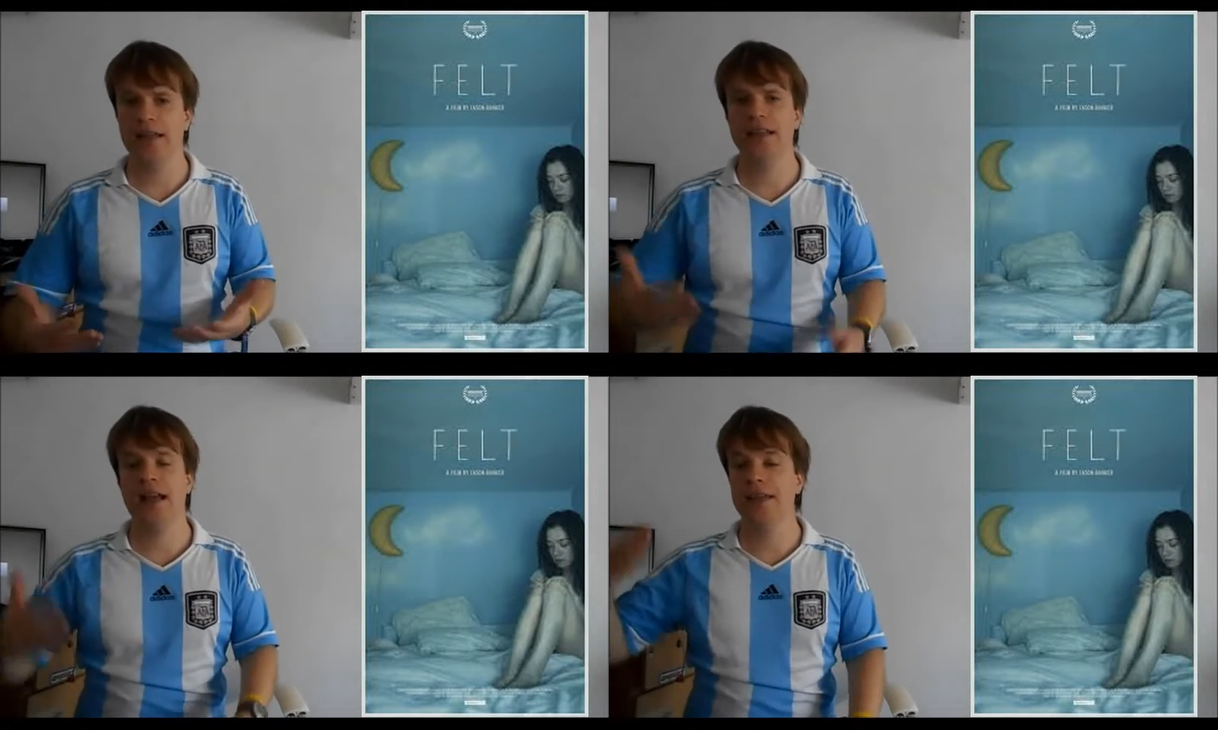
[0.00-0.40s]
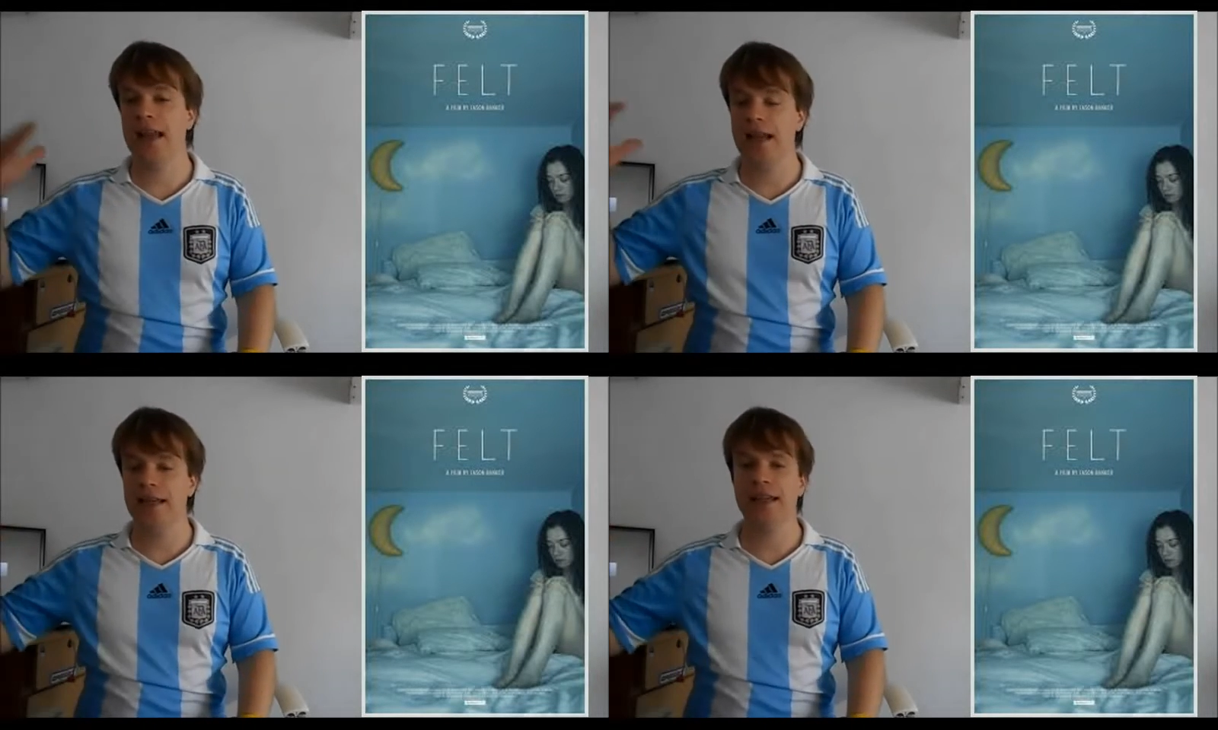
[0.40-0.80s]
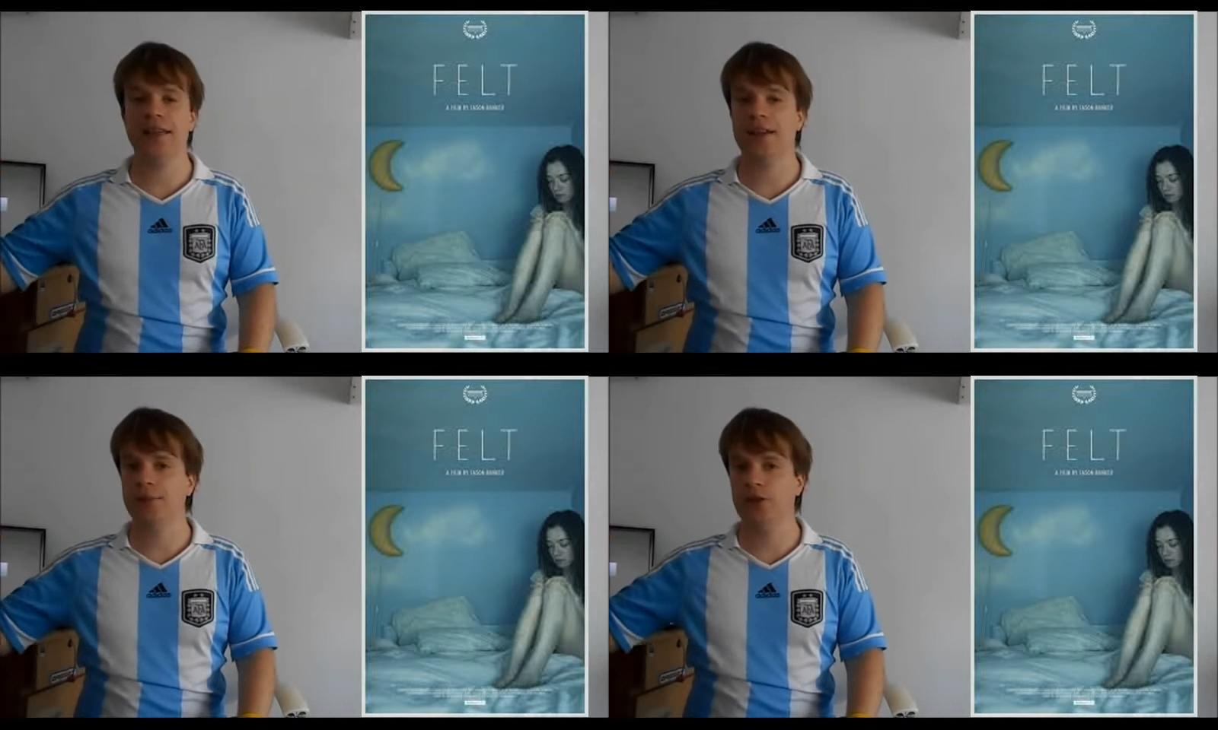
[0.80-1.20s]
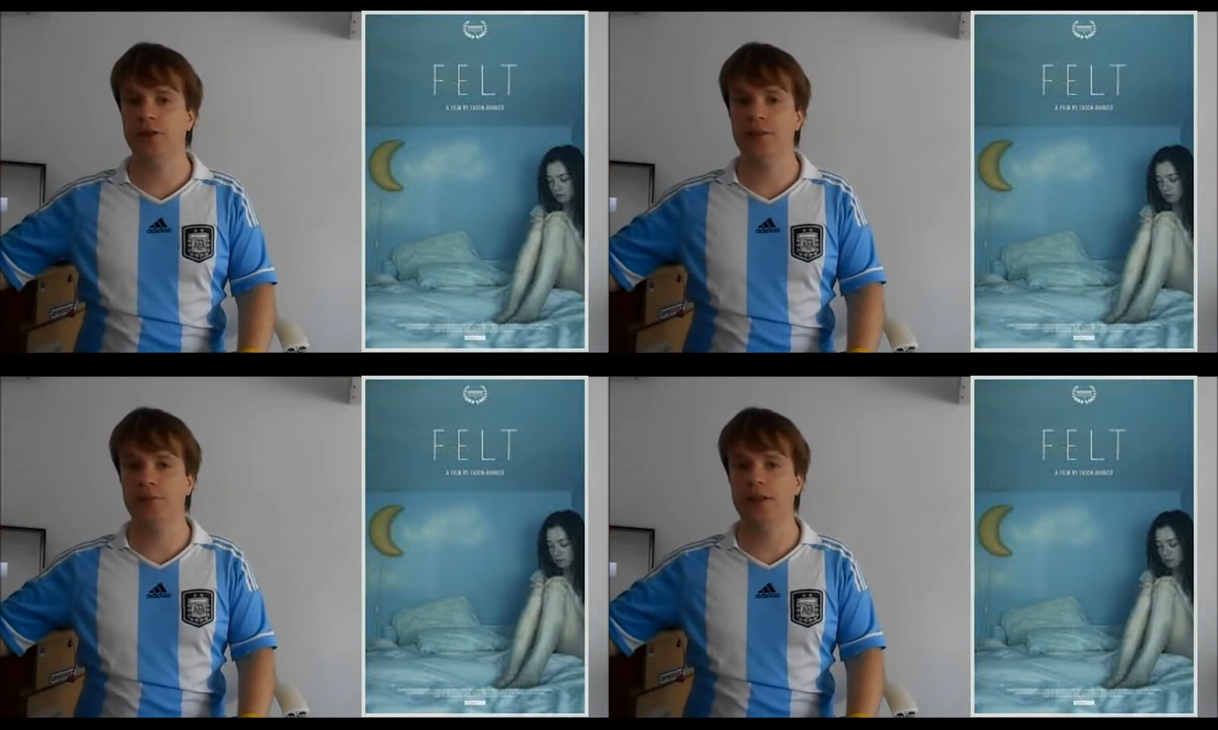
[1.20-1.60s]
Now the ending is
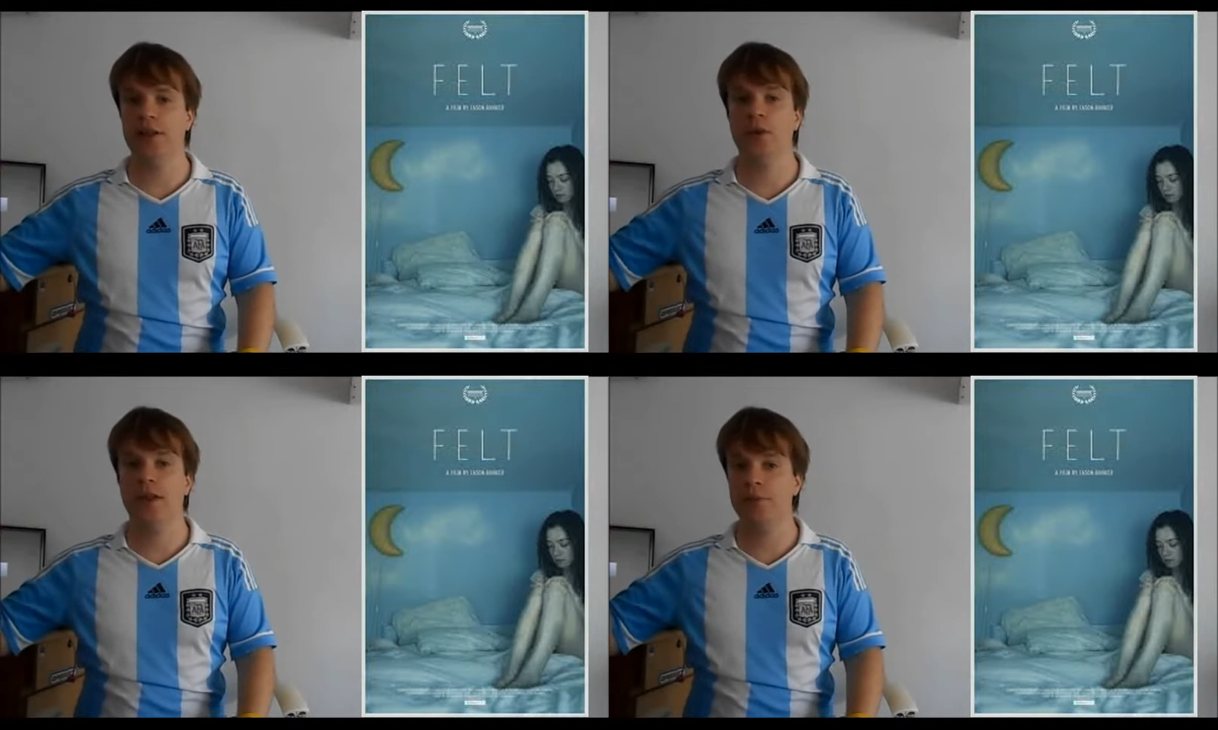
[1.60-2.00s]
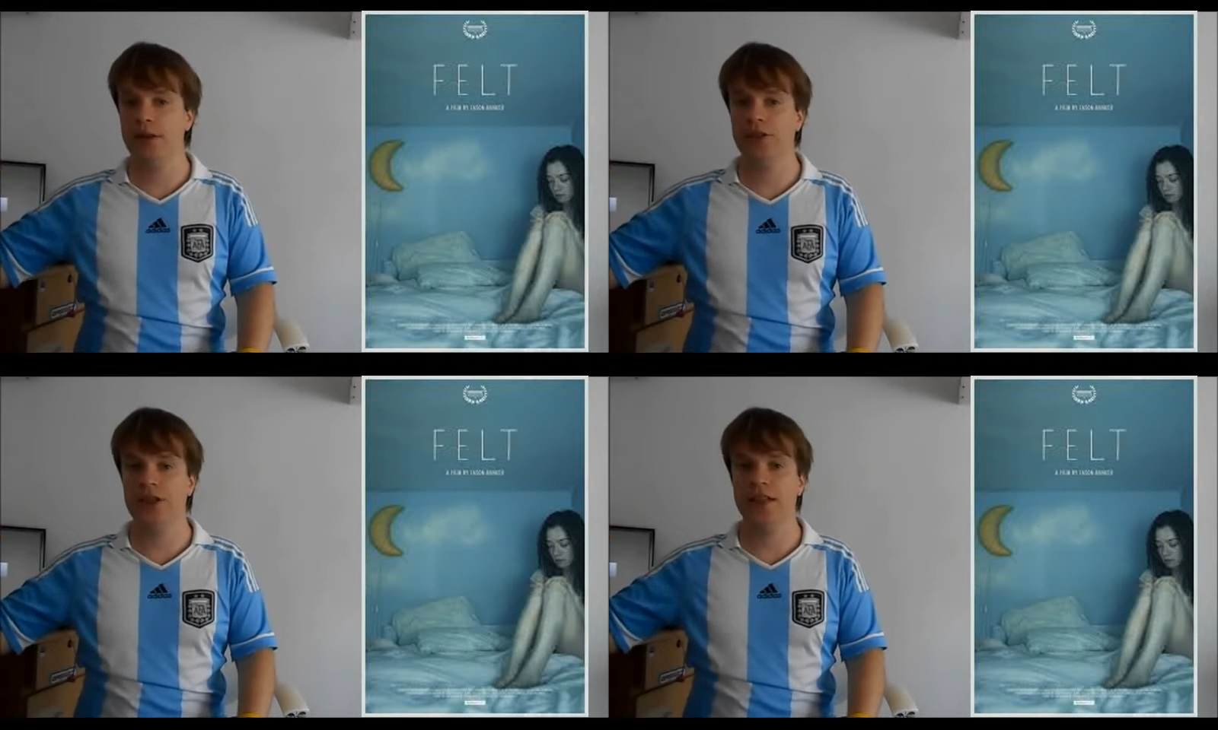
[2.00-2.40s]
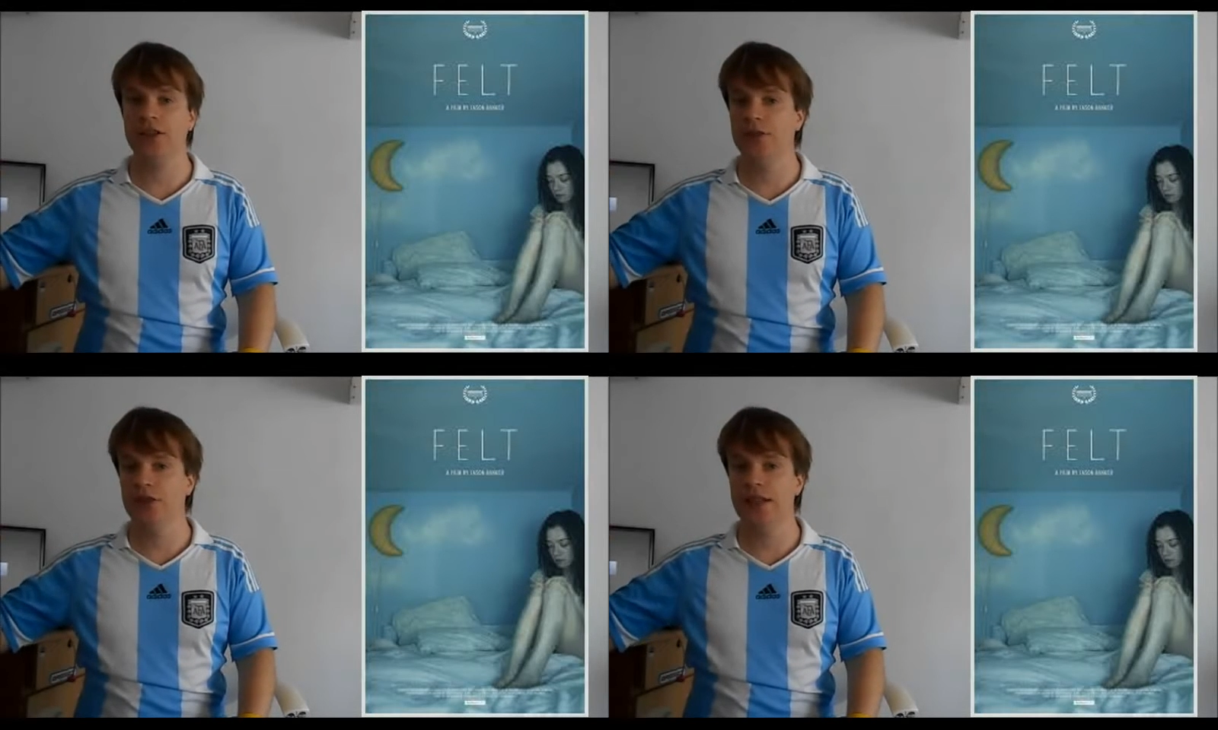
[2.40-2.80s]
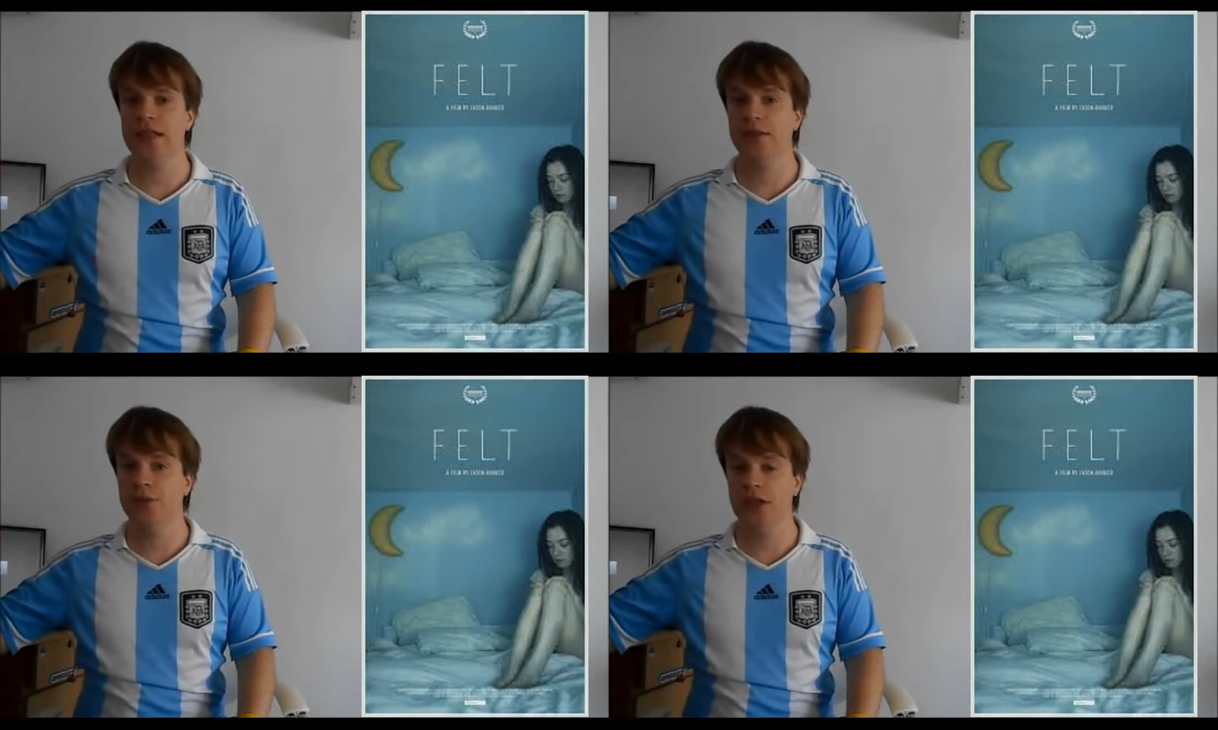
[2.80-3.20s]
absolutely brilliant, one of the best endings I've seen in
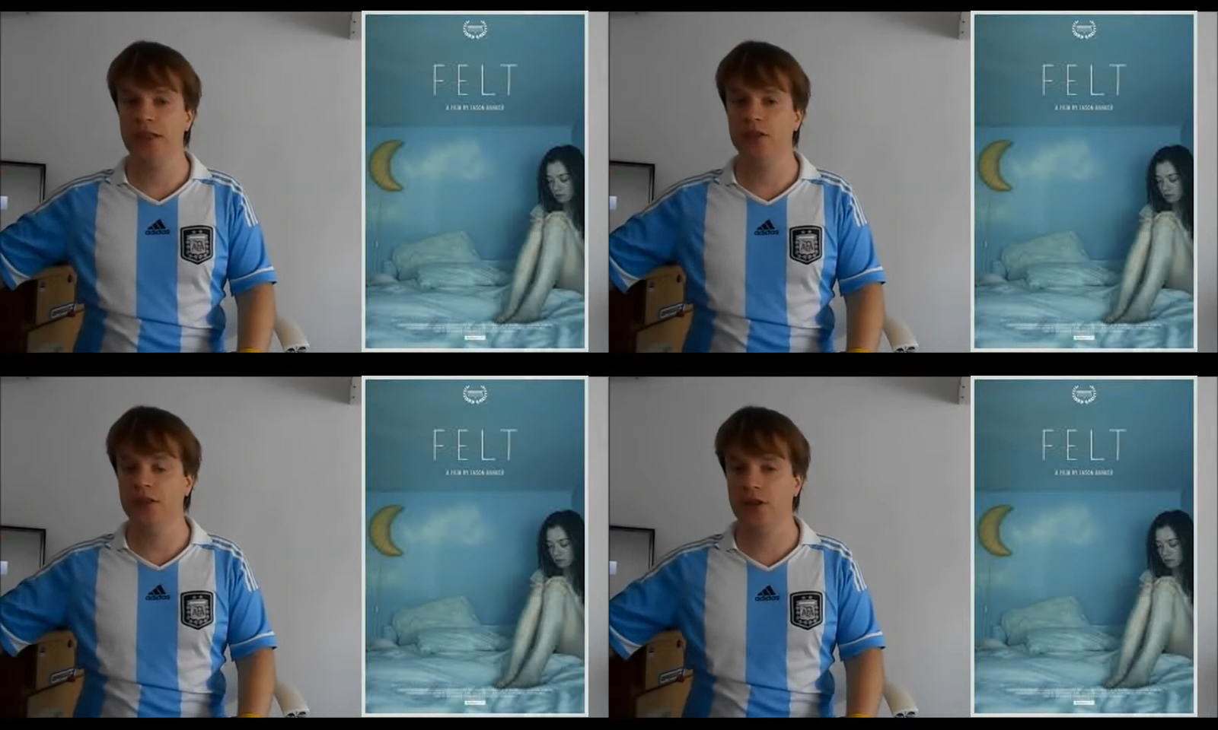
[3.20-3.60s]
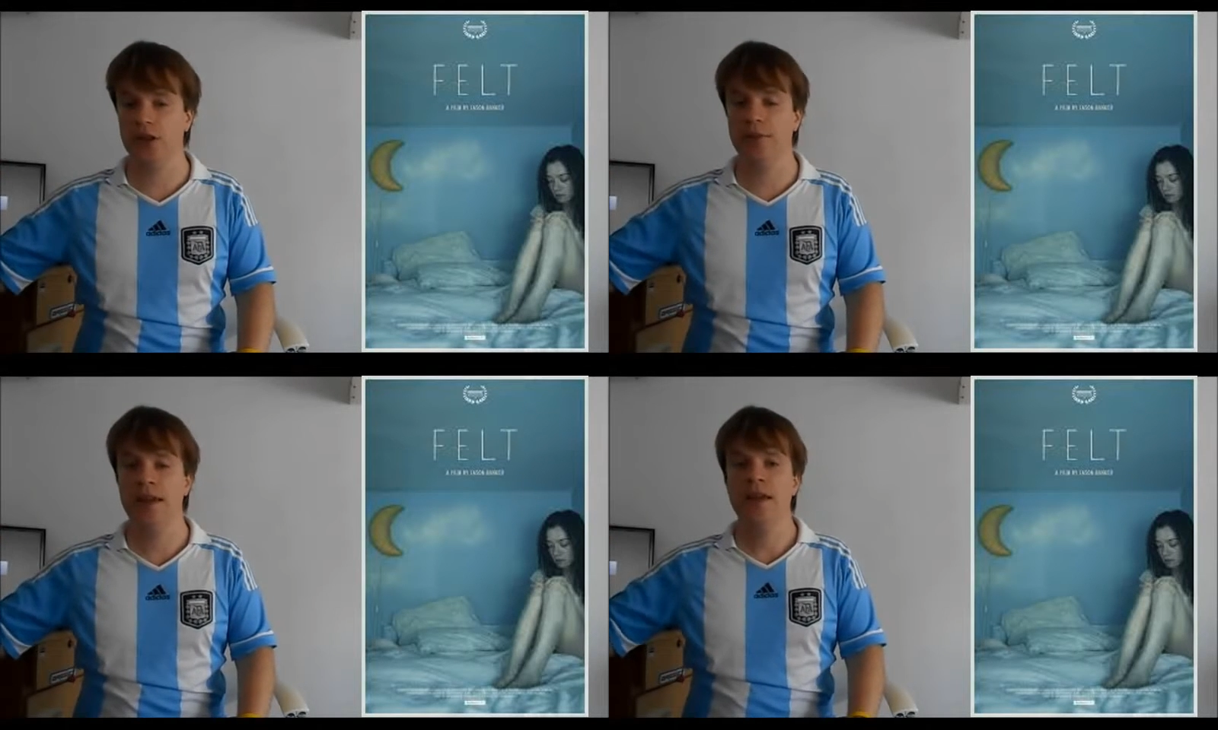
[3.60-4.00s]
a very long time,